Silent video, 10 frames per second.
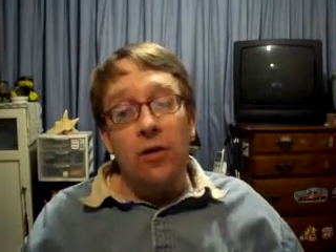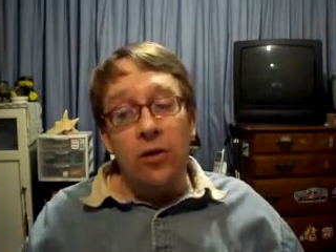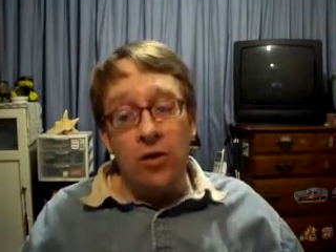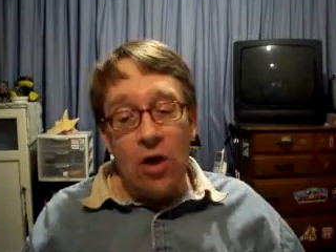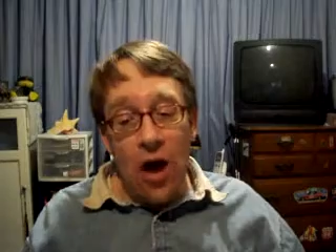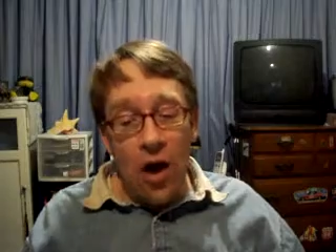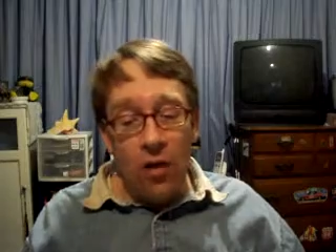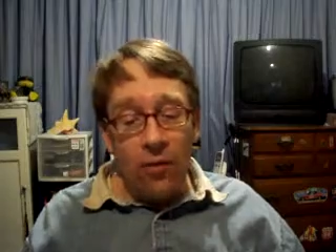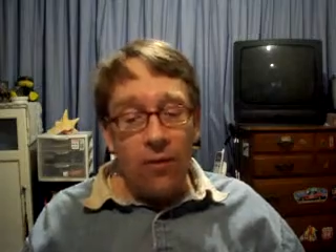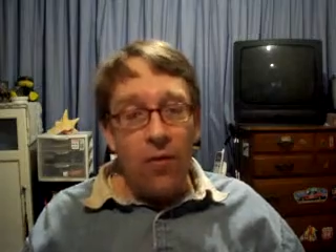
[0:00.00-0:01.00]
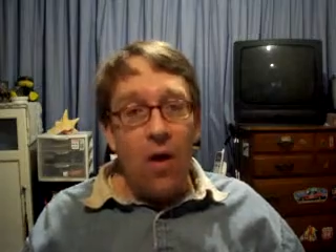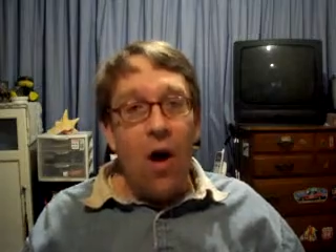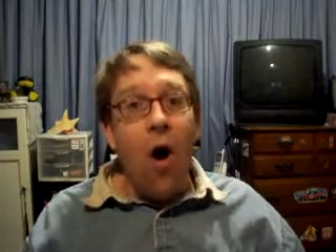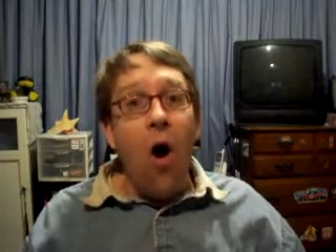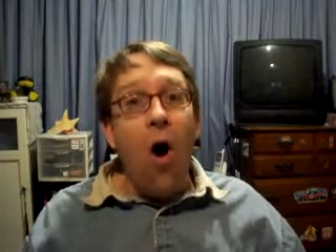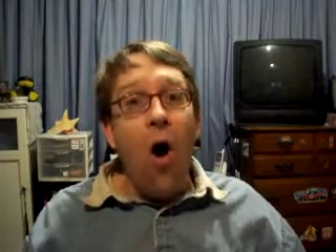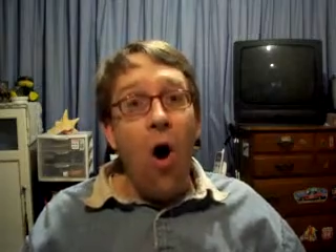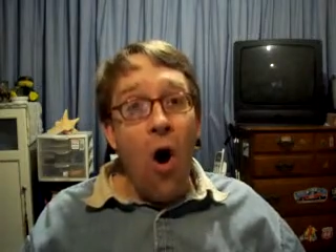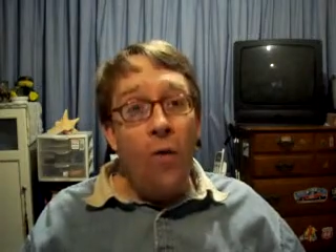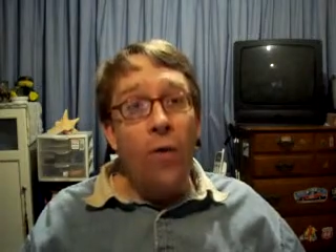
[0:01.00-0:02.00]
So,
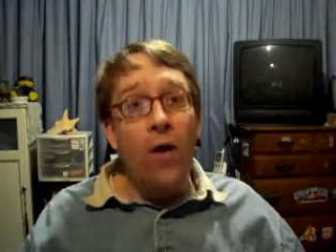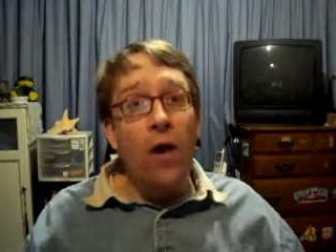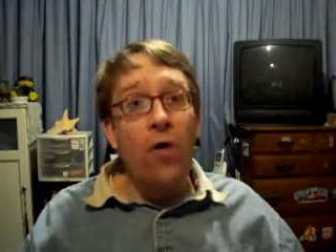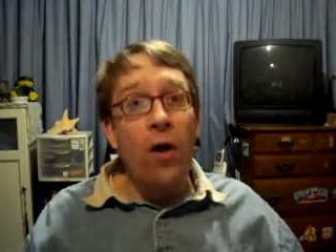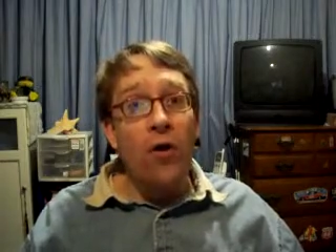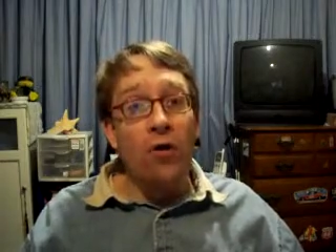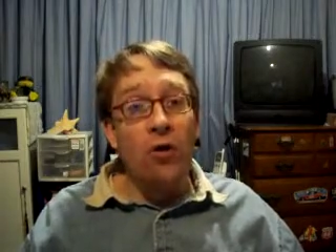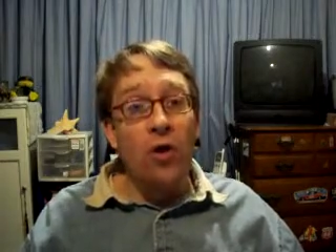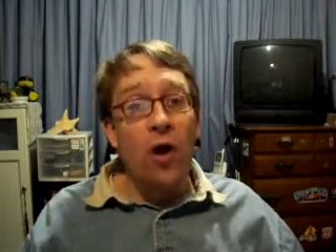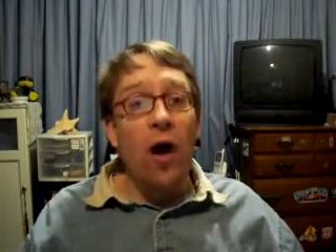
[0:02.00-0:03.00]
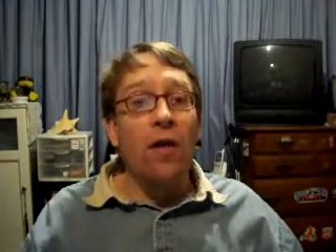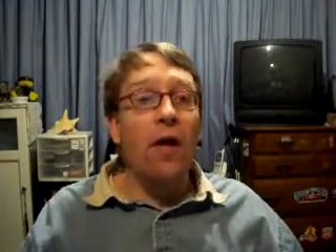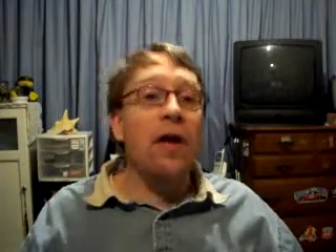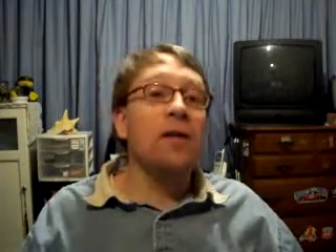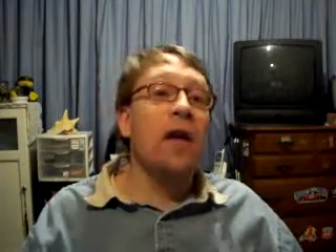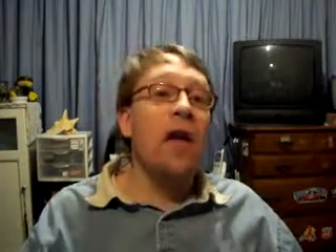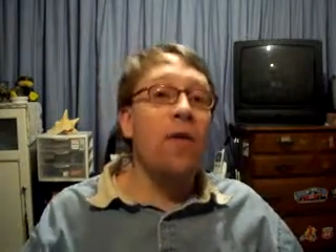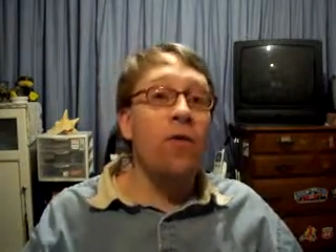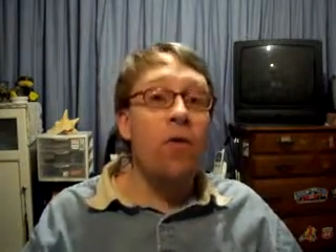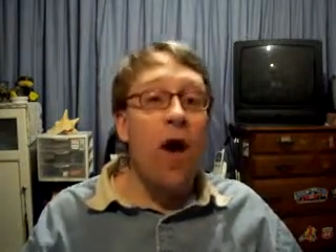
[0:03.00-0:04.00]
hopefully you understood all this.
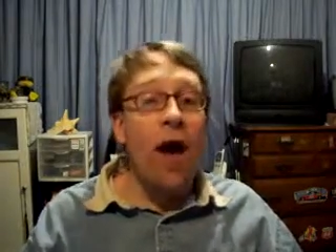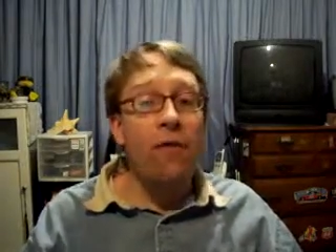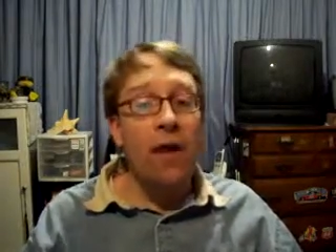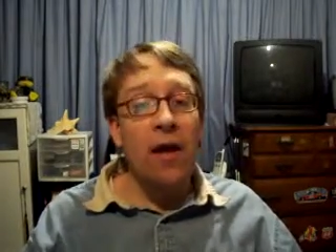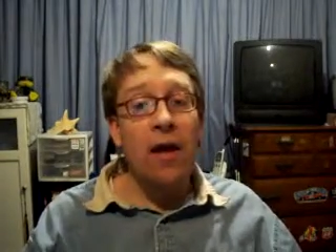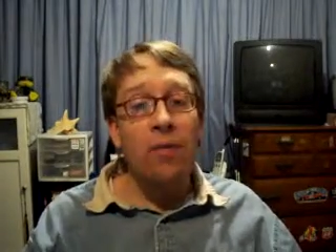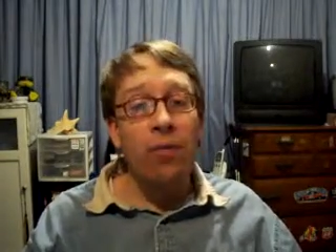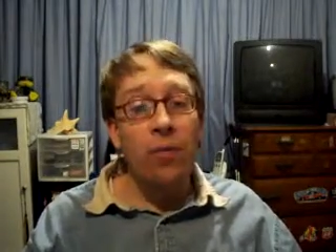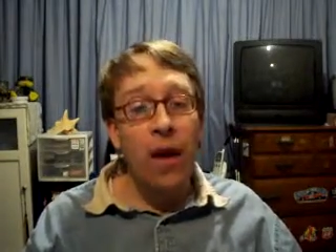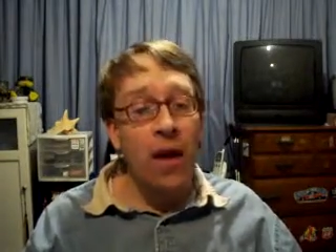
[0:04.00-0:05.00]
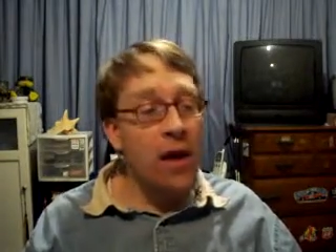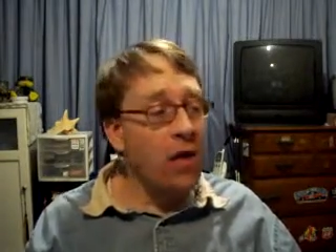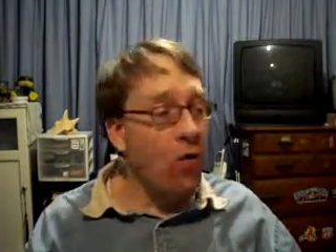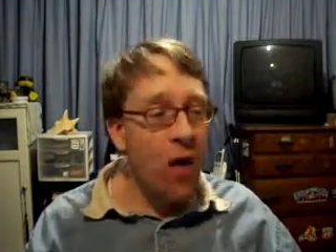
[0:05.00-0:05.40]
If you have any any